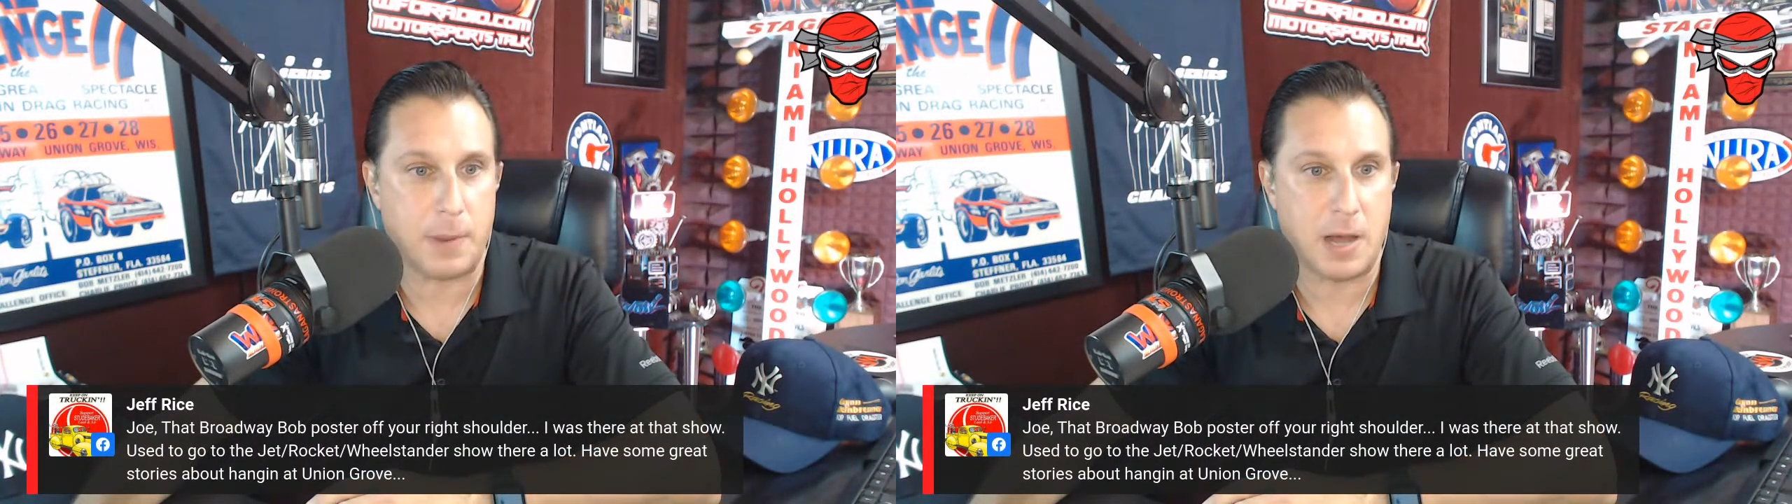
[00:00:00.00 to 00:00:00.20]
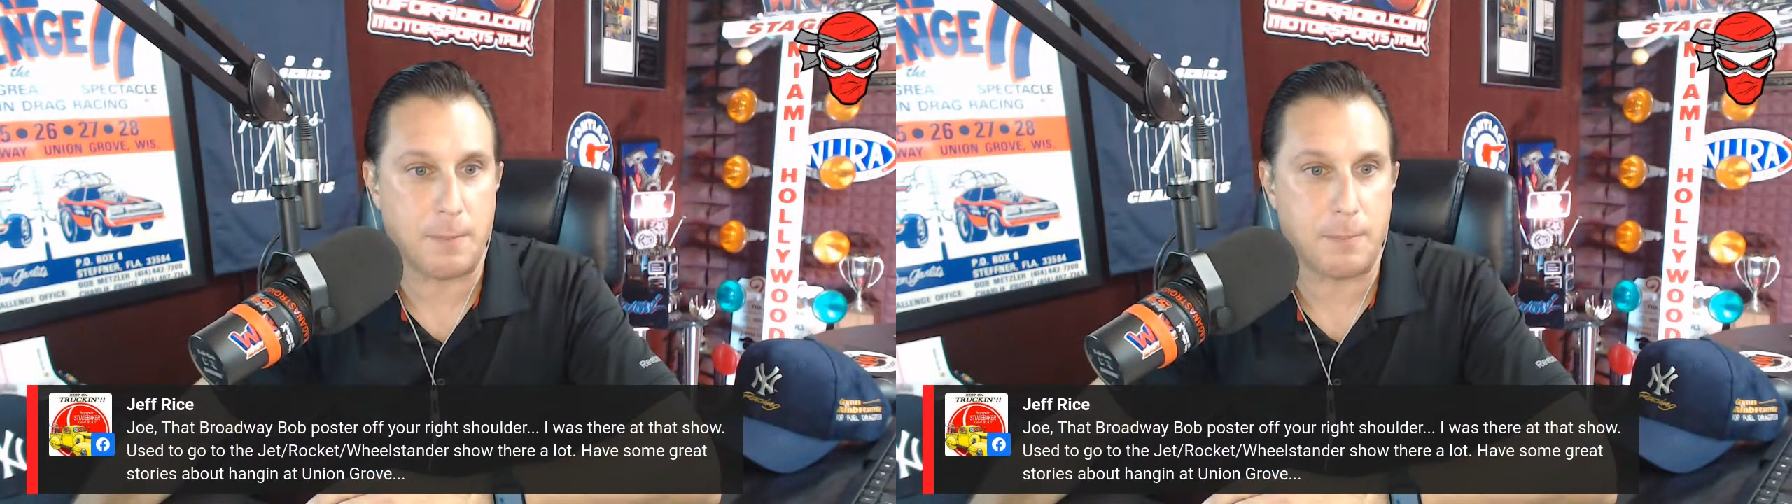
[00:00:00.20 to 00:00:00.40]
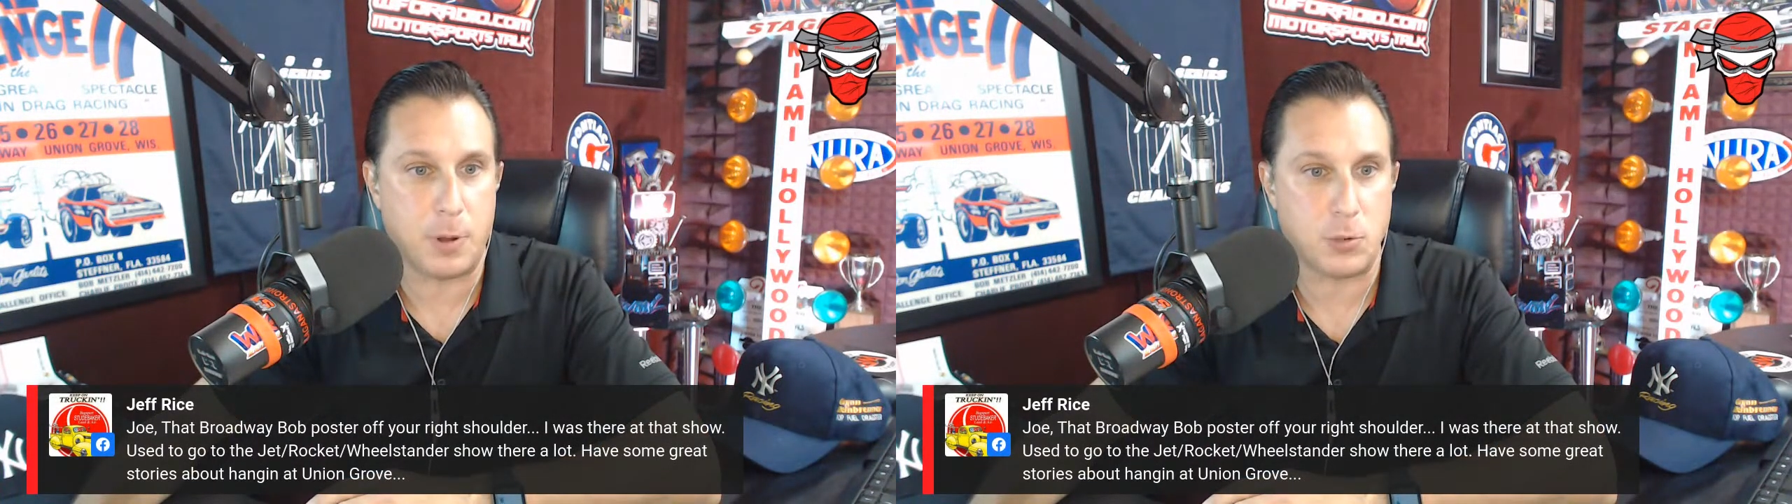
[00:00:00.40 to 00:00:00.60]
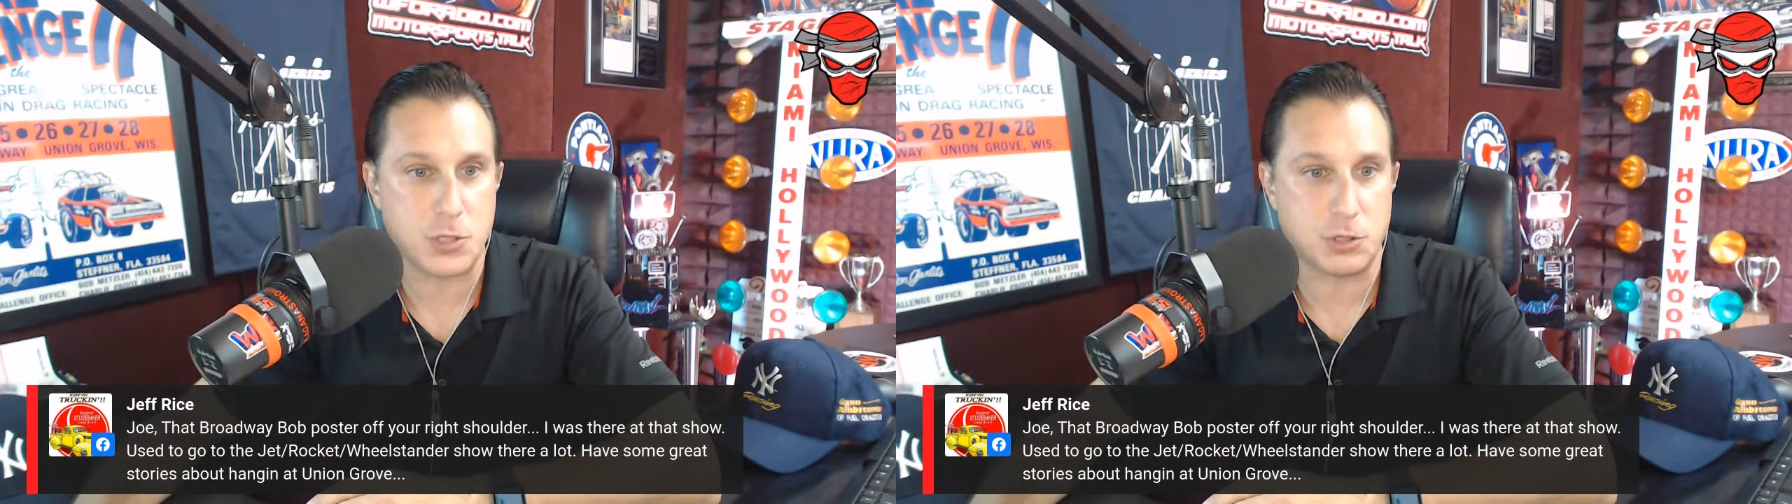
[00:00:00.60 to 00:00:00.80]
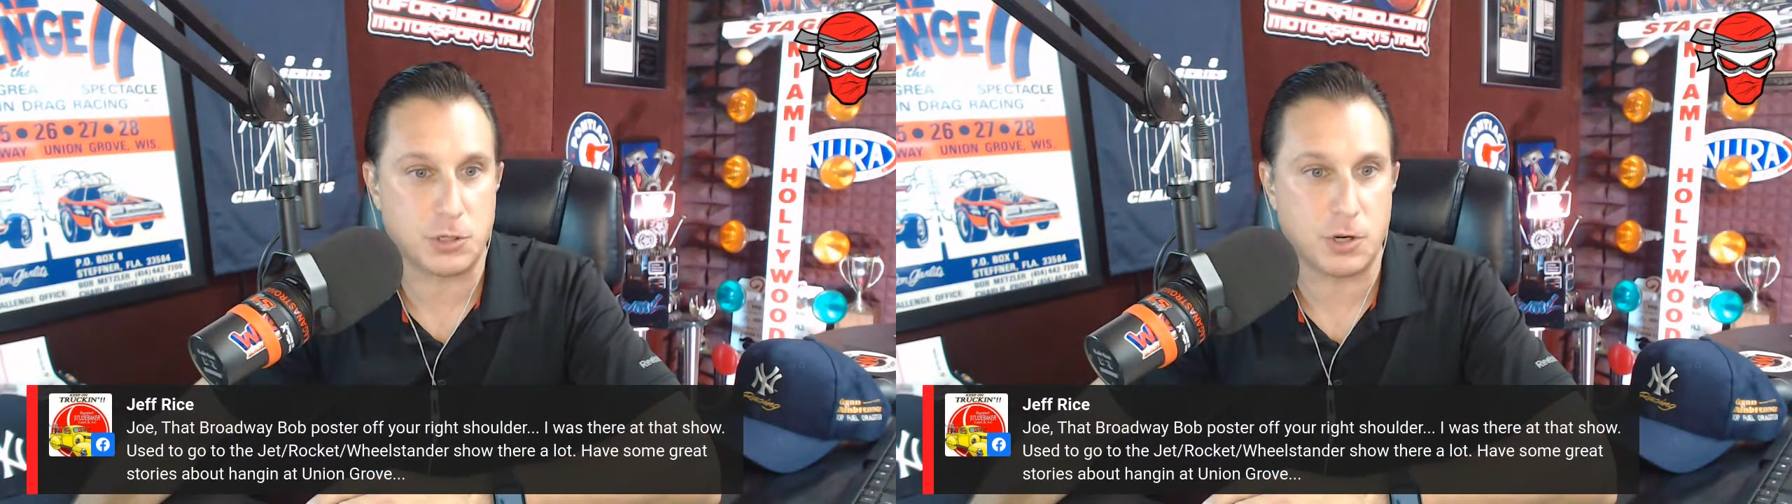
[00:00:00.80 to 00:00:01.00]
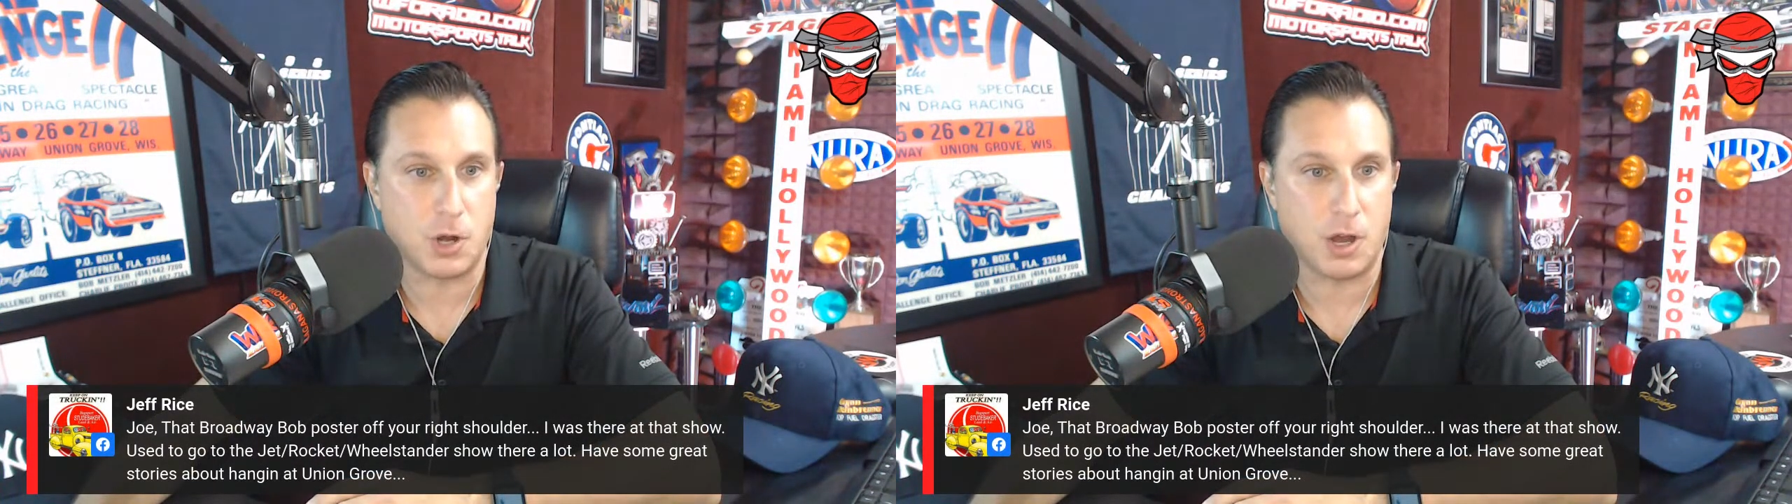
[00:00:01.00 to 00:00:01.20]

Bob poster